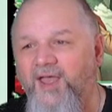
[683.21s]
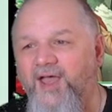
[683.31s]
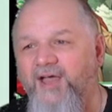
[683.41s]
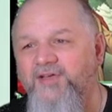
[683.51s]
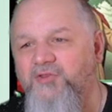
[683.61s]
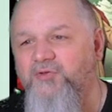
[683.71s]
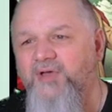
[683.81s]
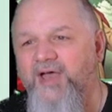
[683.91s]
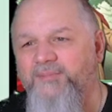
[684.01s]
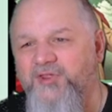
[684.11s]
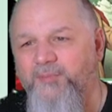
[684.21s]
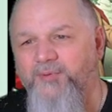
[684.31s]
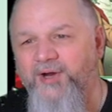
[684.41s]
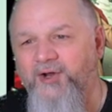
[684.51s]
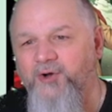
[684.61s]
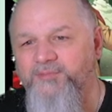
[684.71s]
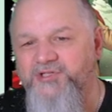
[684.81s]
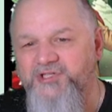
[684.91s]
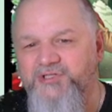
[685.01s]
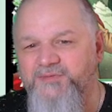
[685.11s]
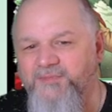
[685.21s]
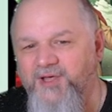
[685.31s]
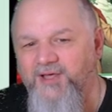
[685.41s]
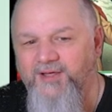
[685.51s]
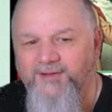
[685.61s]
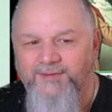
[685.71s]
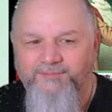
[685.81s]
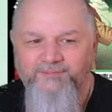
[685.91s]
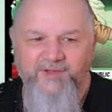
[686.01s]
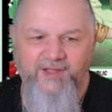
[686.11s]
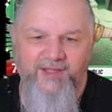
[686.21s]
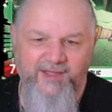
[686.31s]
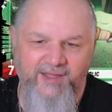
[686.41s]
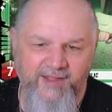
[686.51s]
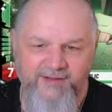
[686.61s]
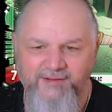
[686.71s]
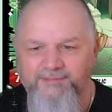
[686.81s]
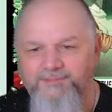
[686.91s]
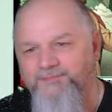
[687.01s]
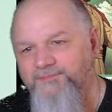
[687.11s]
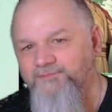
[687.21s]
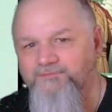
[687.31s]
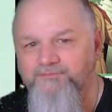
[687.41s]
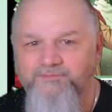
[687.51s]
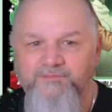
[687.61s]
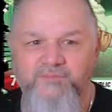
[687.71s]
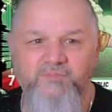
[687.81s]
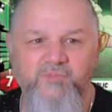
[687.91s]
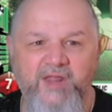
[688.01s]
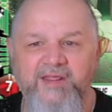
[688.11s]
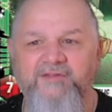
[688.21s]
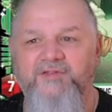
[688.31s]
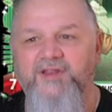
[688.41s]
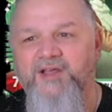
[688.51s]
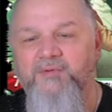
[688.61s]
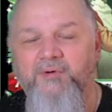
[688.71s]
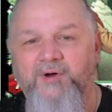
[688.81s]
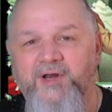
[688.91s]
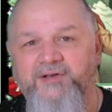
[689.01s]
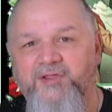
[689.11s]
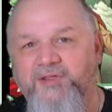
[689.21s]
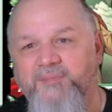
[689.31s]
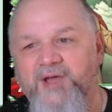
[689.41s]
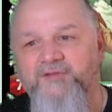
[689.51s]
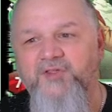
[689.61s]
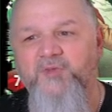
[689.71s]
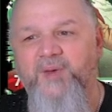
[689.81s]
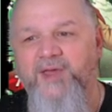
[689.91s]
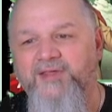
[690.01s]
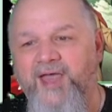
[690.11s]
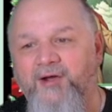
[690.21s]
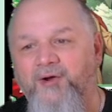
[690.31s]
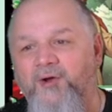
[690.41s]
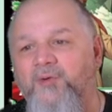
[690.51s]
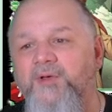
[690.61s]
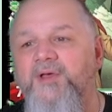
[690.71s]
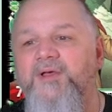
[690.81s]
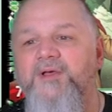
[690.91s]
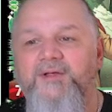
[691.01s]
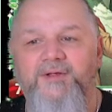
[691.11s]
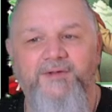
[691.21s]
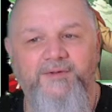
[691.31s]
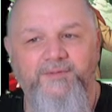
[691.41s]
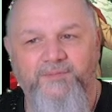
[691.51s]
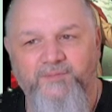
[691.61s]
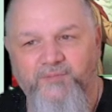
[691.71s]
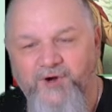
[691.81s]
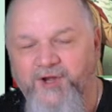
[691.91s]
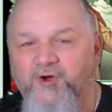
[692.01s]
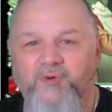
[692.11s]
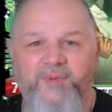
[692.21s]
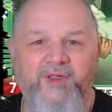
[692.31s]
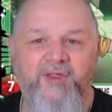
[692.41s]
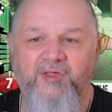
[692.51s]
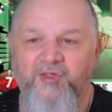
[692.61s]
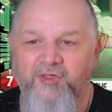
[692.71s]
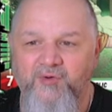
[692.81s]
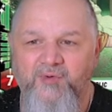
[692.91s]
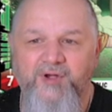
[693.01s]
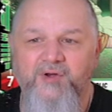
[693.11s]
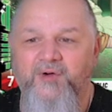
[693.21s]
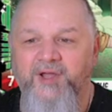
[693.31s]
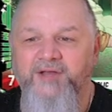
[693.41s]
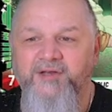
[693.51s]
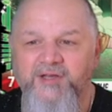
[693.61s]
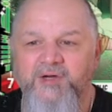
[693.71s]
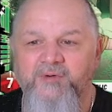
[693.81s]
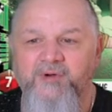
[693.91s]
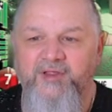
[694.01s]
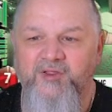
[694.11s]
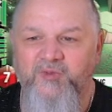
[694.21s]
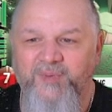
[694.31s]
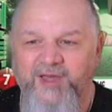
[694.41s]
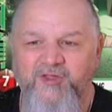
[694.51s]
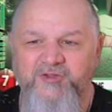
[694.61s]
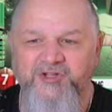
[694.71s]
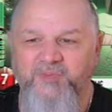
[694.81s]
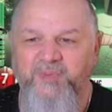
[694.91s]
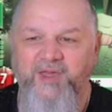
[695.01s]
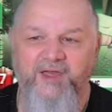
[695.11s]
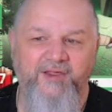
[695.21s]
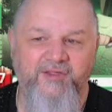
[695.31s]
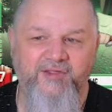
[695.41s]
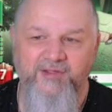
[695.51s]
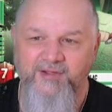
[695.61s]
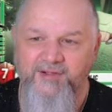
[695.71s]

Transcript: I've got 2 copies of Bright Hope, just in the event that we run into some kind of a space aggro. Bright Hope is so annoying to deal with in space, just because